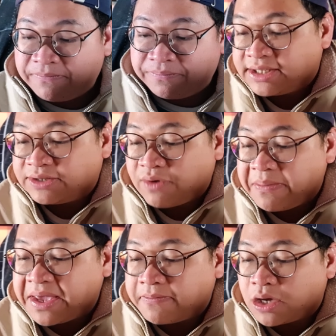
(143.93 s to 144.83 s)

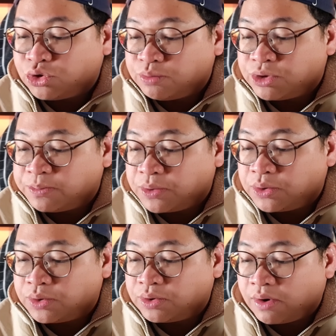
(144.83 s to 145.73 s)
Ceramic mushroom
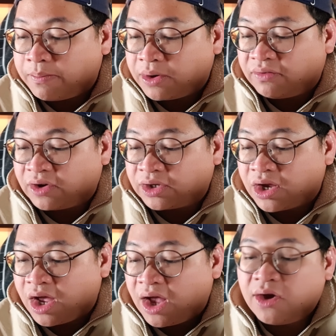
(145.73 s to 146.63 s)
spoon, perfect.
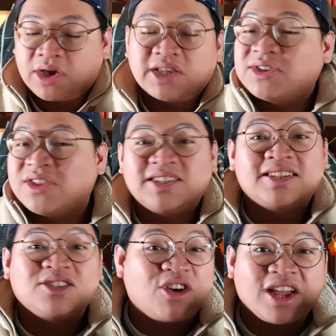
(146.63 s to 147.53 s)
Okay, so this
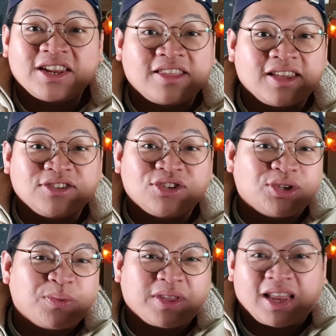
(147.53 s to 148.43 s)
is not anything to
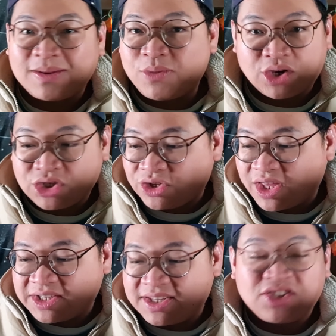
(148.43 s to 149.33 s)
do with any bookish
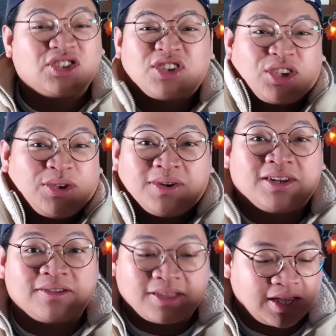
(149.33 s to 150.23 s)
things. It's just a cute
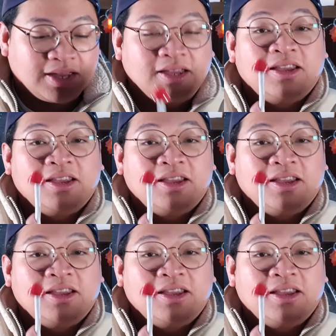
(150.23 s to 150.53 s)
little thing.